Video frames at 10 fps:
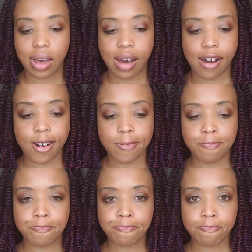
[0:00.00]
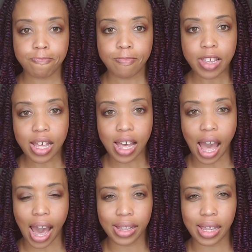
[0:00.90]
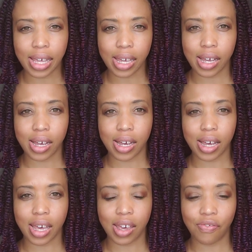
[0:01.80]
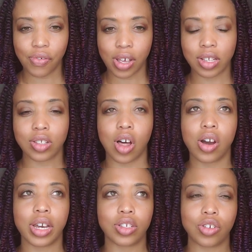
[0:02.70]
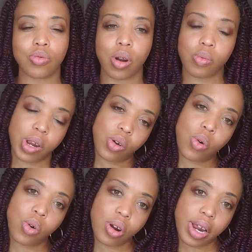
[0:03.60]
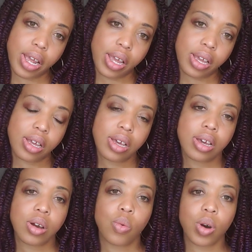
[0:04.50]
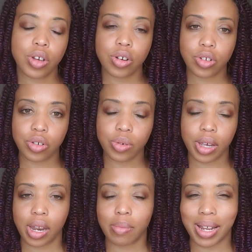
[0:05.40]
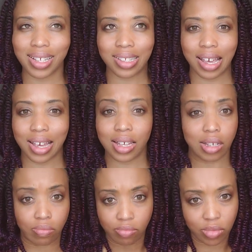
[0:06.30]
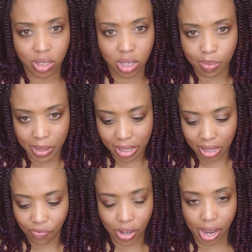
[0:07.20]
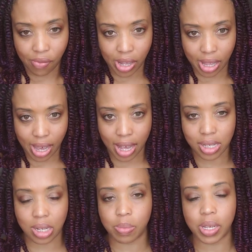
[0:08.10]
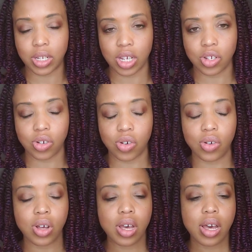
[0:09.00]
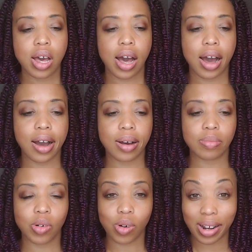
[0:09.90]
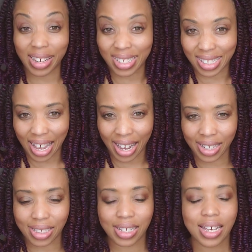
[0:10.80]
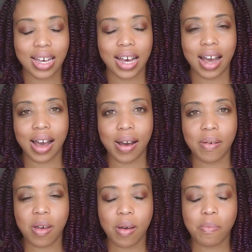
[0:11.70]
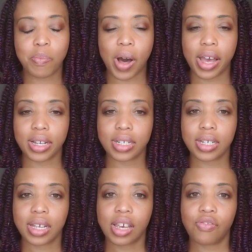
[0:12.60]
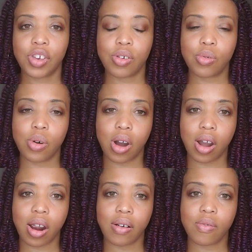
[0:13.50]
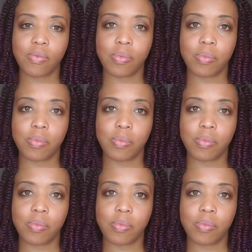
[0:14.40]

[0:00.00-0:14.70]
Um, I think if as long as you are recording what you're doing, and I'm not saying specific, everything has to be digital or exact, but if you are